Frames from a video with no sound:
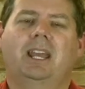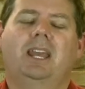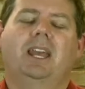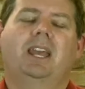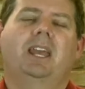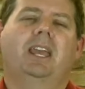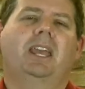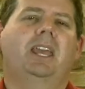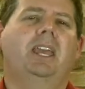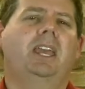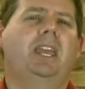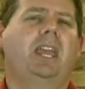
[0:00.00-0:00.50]

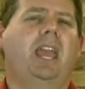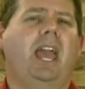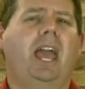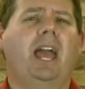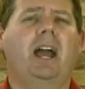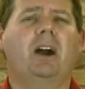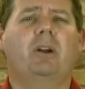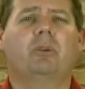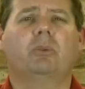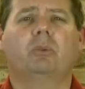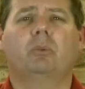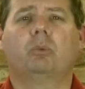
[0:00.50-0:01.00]
He
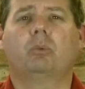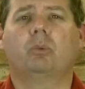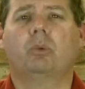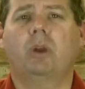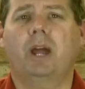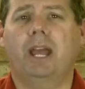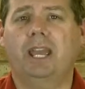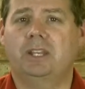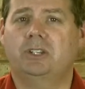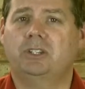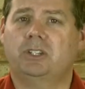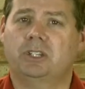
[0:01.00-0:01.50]

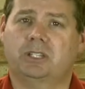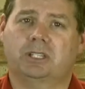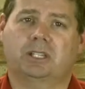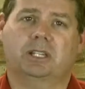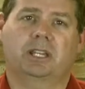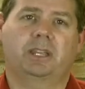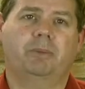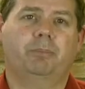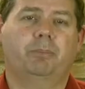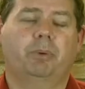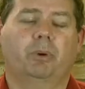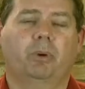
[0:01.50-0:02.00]

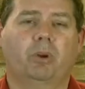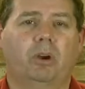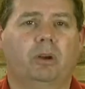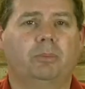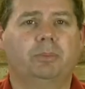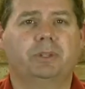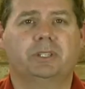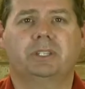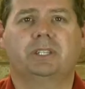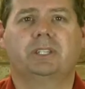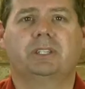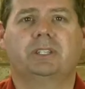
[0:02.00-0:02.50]
outrageously
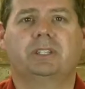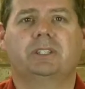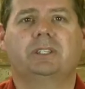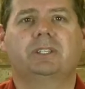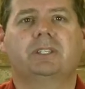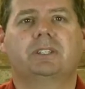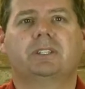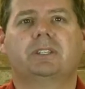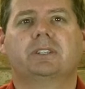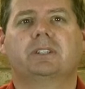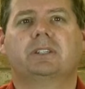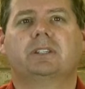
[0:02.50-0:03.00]

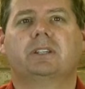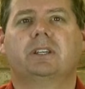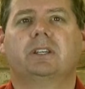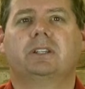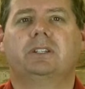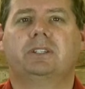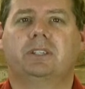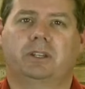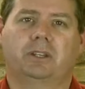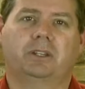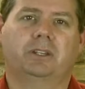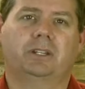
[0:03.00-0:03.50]
promises
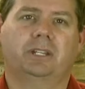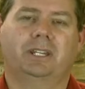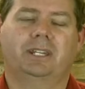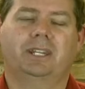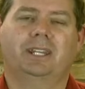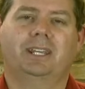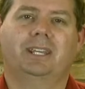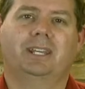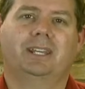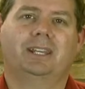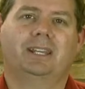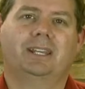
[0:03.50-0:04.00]

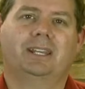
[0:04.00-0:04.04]
eternity.